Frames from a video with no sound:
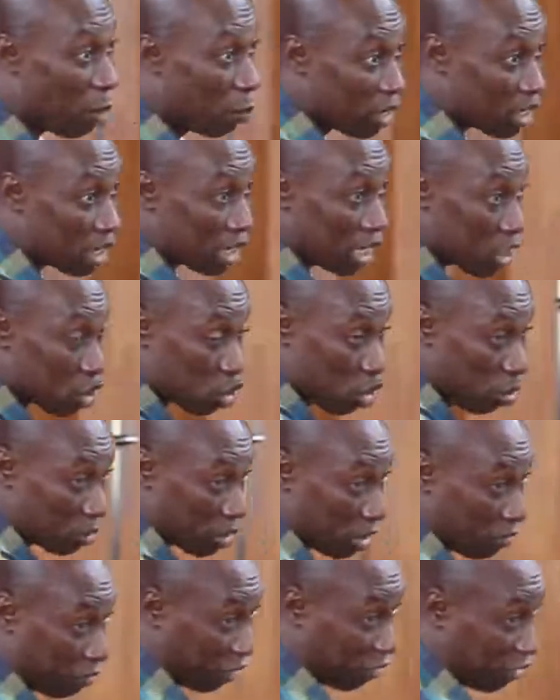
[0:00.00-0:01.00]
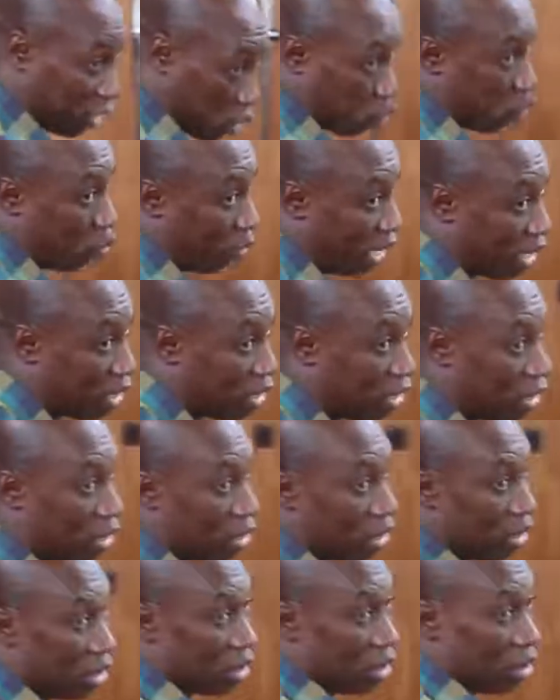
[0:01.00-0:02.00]
has to eat something from this woman.
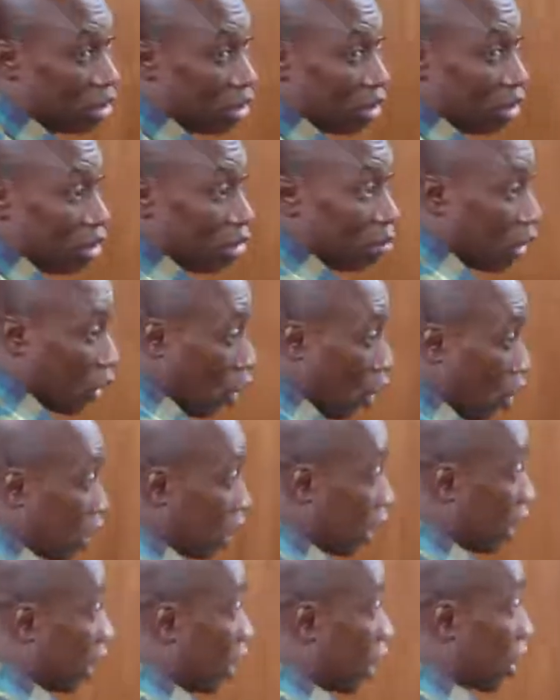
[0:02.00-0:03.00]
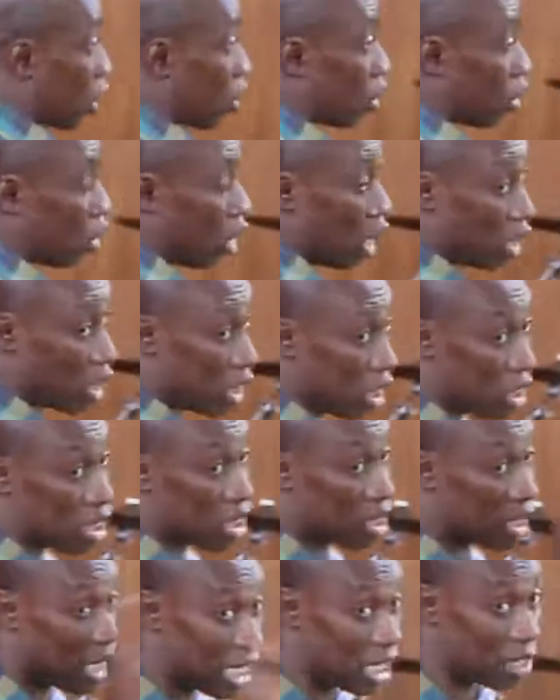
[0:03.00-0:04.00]
Because it is, it
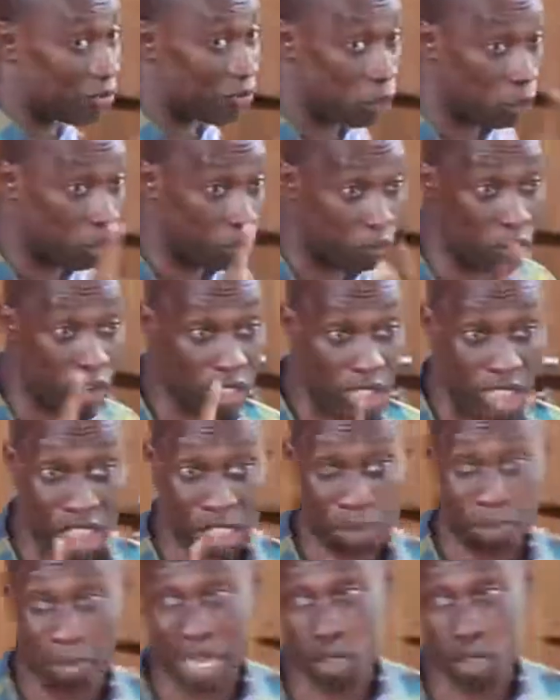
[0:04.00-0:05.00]
is strange for you for this